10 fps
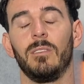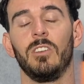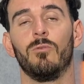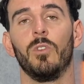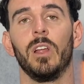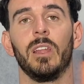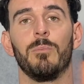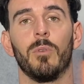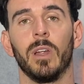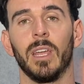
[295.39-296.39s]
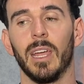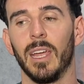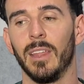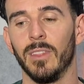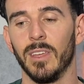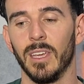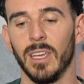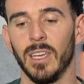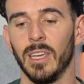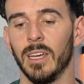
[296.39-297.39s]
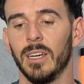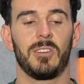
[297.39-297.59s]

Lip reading: you really bring in the